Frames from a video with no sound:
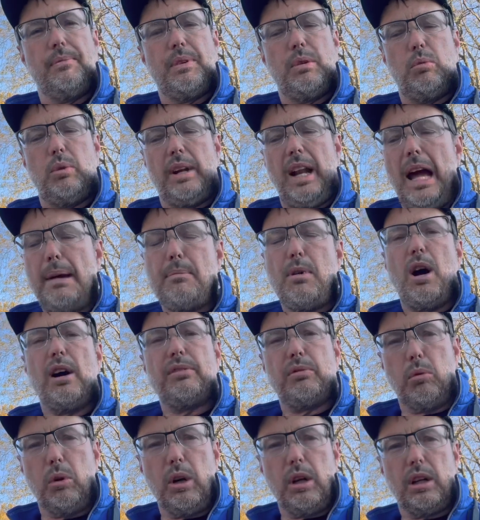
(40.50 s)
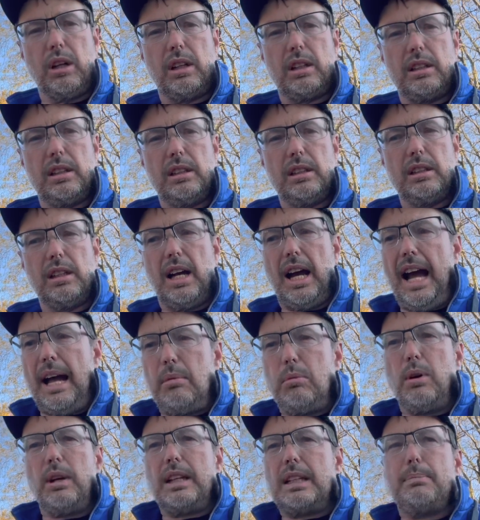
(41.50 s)
When I'm off work, I
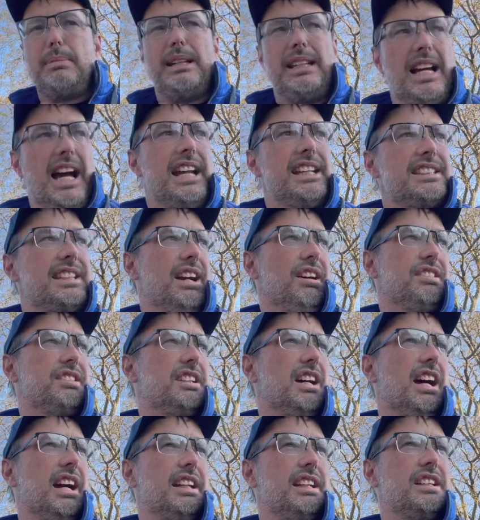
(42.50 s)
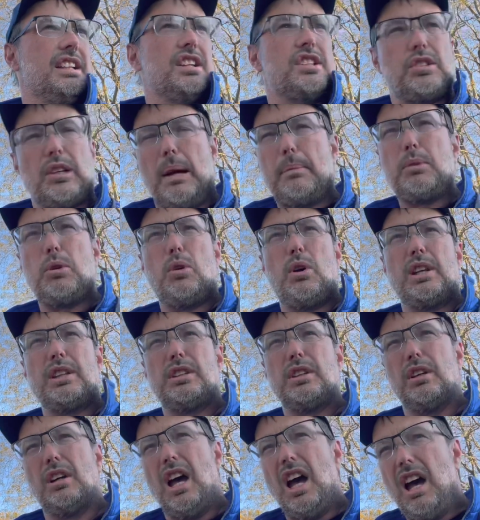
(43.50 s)
want it to be nice outside. So I'm going
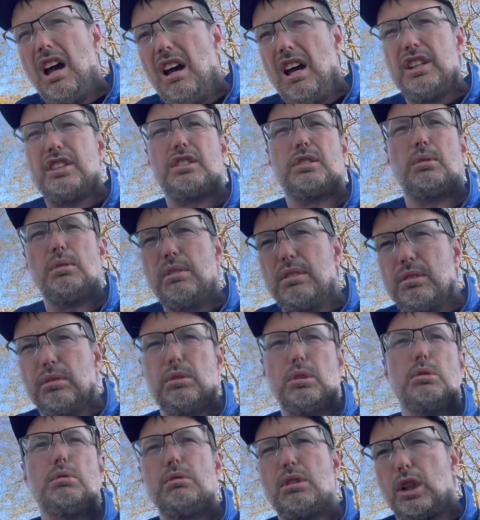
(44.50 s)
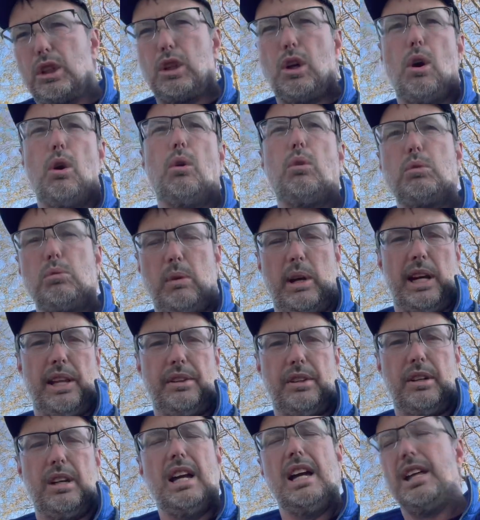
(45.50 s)
to hustle through the cold
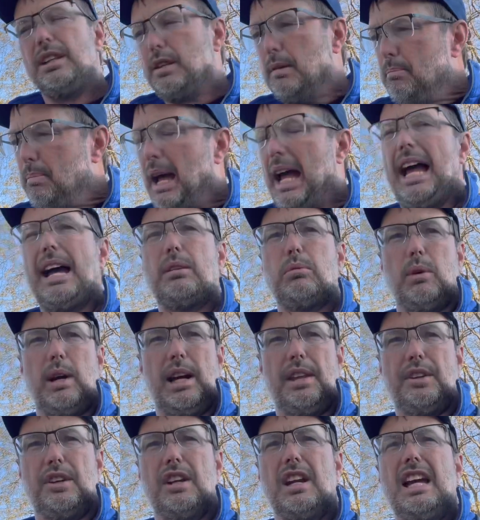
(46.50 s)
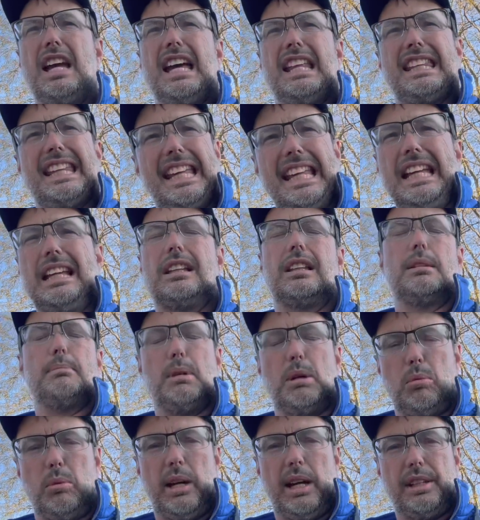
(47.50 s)
weather, the bad weather, the
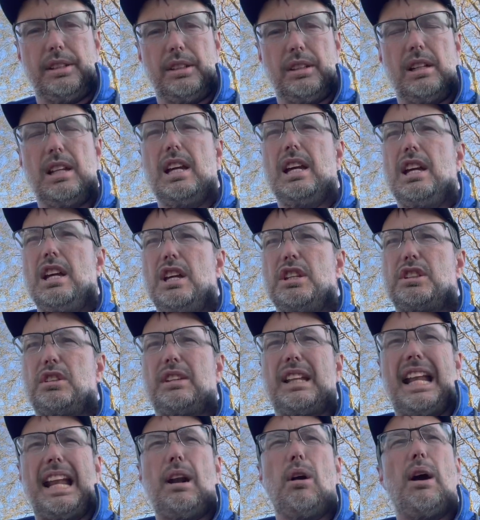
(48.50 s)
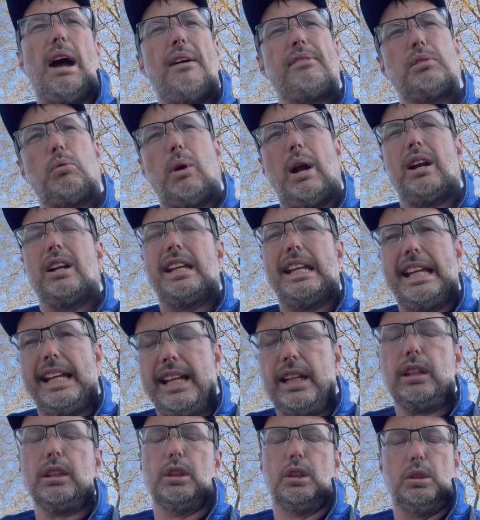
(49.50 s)
inclement weather, so that I don't have to wear an
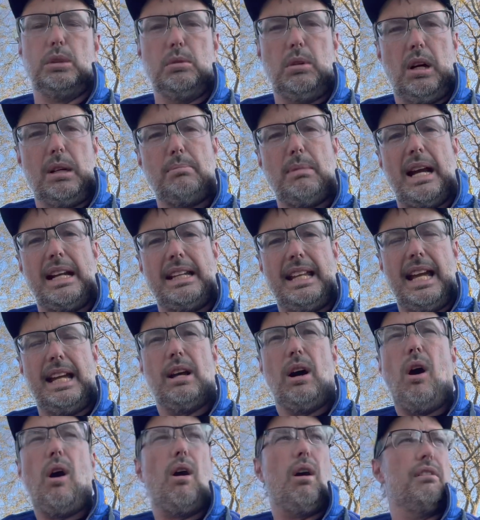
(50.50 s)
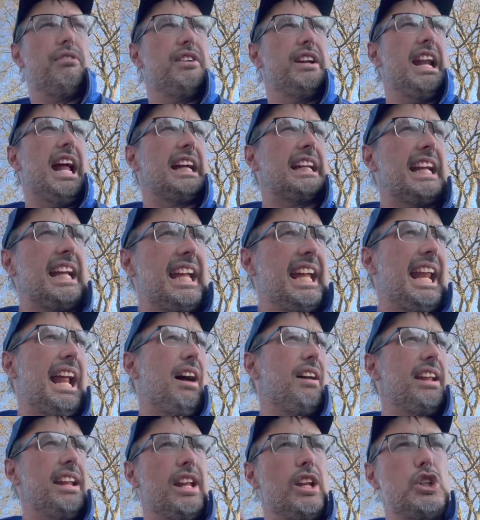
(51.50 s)
igloo on my day off and I can get
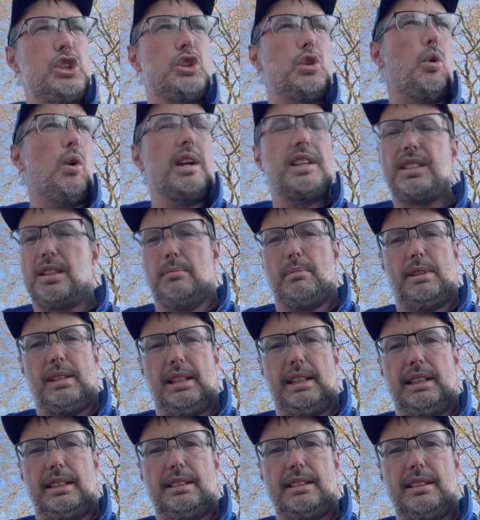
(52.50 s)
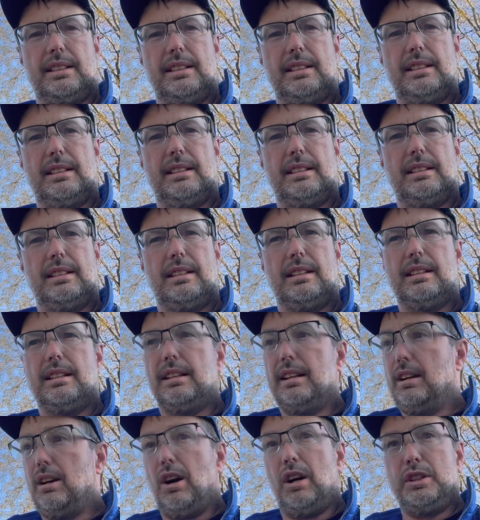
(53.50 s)
out and enjoy some things.
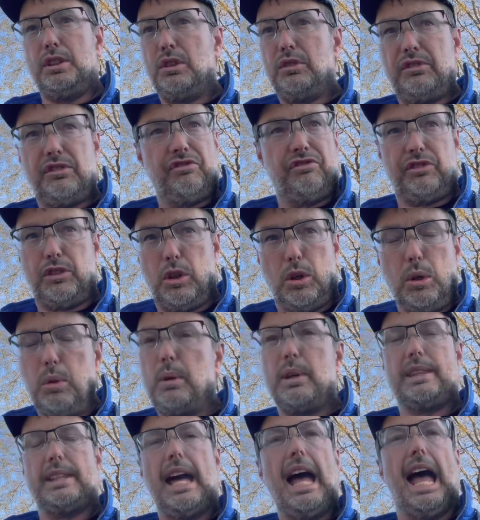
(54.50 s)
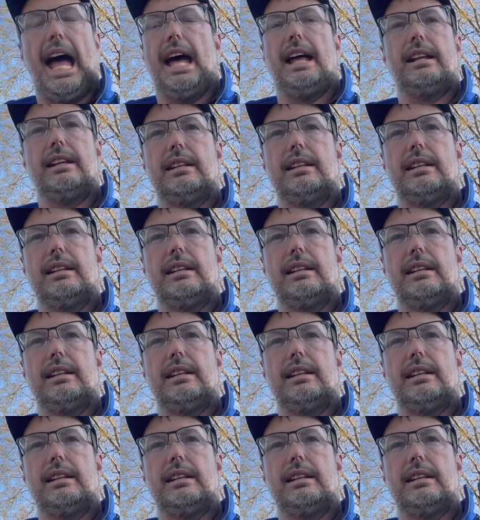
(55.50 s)
Are you cool with that?